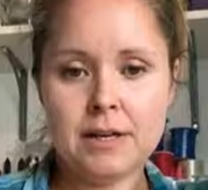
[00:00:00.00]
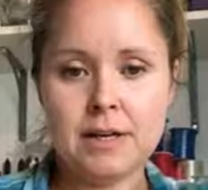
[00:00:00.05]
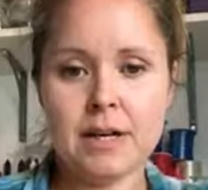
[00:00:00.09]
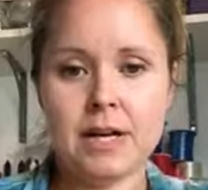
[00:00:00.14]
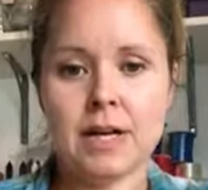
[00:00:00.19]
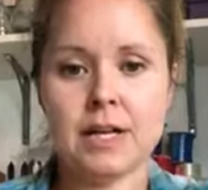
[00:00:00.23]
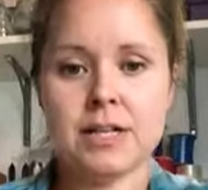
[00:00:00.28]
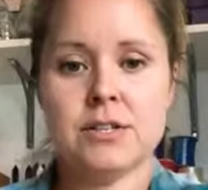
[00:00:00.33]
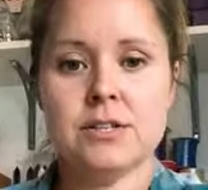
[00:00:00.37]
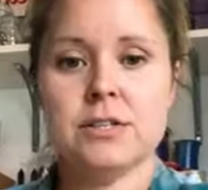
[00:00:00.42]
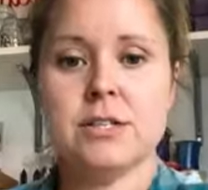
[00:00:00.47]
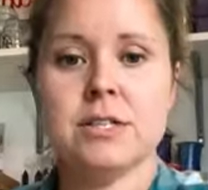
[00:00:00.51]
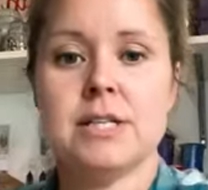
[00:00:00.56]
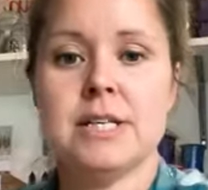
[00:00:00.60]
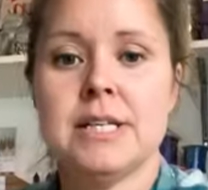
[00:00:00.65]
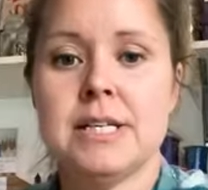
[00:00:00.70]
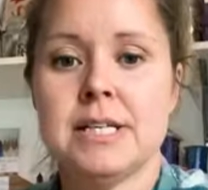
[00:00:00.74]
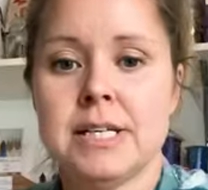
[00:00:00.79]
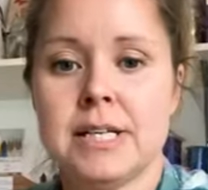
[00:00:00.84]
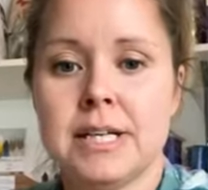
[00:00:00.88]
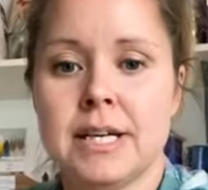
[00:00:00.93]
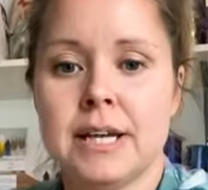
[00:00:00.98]
I just need
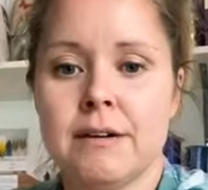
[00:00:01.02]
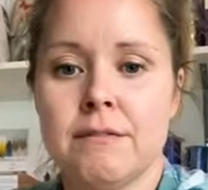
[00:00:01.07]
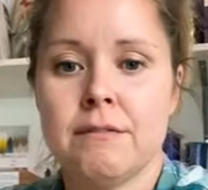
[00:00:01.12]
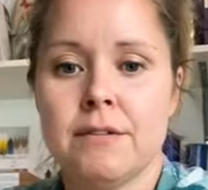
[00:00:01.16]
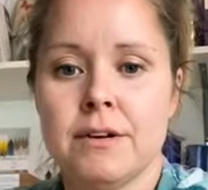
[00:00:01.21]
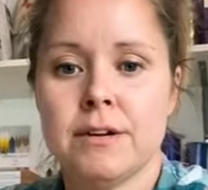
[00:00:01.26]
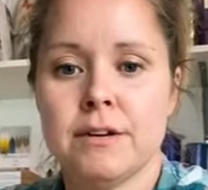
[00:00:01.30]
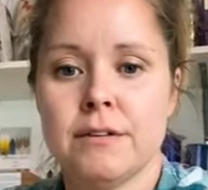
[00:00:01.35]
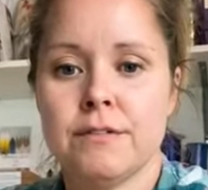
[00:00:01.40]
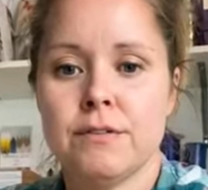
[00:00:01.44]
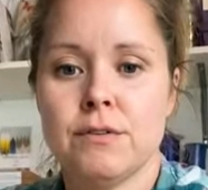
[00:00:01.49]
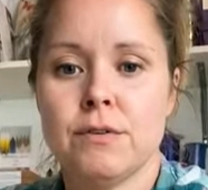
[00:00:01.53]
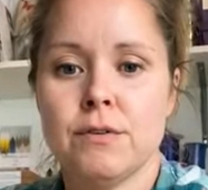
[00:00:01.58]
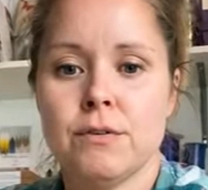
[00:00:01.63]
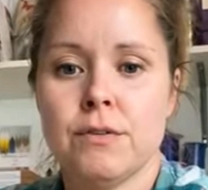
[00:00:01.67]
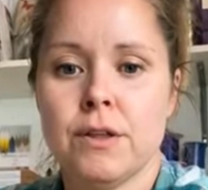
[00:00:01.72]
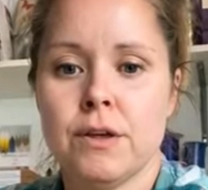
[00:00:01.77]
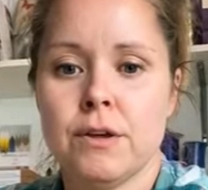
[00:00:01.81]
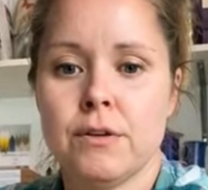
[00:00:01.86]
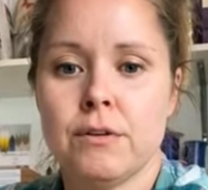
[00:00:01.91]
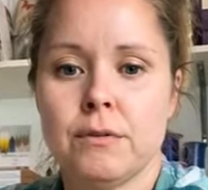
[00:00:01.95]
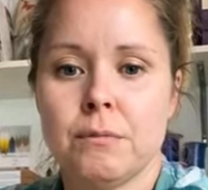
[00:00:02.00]
to get rid of all
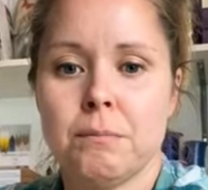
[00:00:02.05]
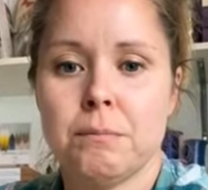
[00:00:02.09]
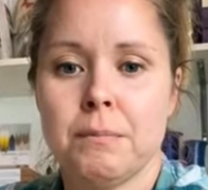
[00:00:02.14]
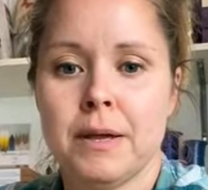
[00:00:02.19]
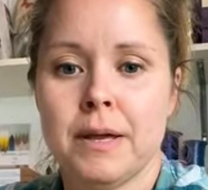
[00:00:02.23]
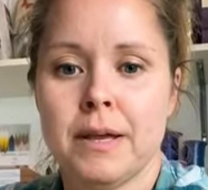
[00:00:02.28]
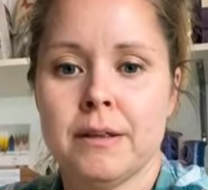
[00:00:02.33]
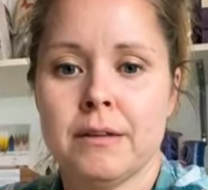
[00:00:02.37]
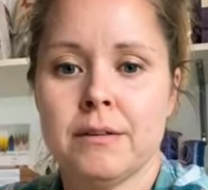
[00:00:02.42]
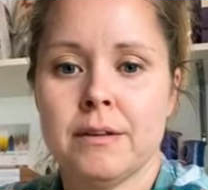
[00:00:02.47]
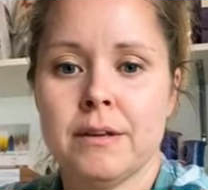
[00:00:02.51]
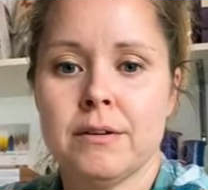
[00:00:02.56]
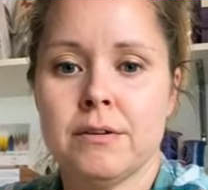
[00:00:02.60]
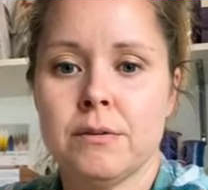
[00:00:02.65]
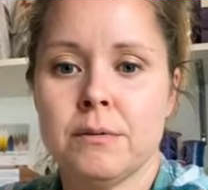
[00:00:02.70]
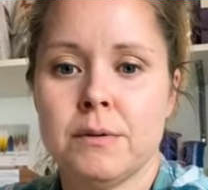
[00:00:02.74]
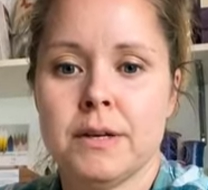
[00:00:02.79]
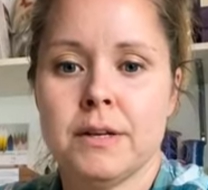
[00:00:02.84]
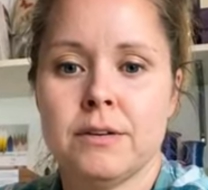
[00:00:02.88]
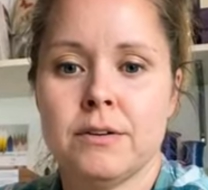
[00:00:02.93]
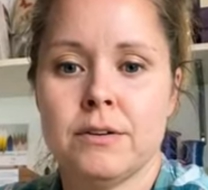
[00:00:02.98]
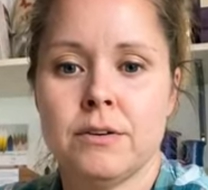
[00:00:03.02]
those bits. How do
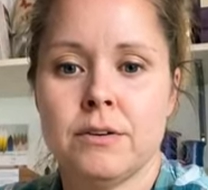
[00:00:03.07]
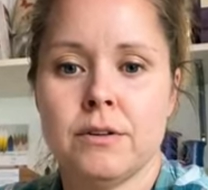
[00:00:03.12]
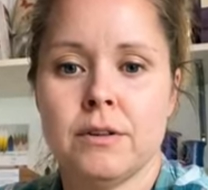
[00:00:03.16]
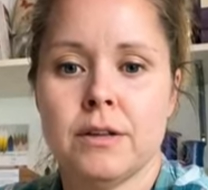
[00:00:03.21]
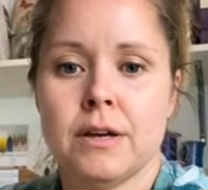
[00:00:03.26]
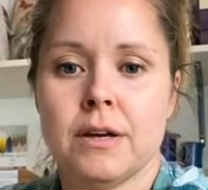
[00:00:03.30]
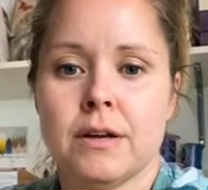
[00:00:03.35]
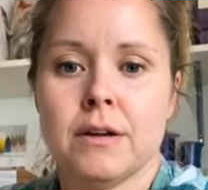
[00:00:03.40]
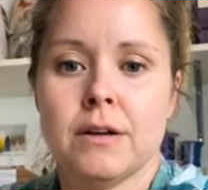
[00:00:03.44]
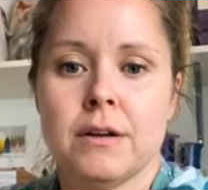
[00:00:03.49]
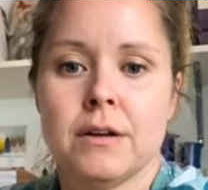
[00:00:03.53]
I do that?